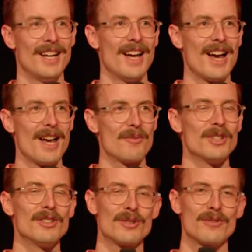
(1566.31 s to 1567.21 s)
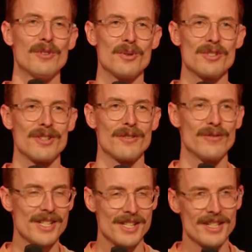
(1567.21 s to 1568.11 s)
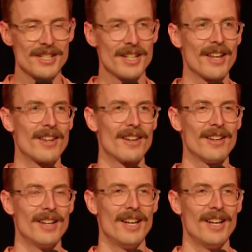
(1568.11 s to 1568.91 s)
and we look forward to feasting together,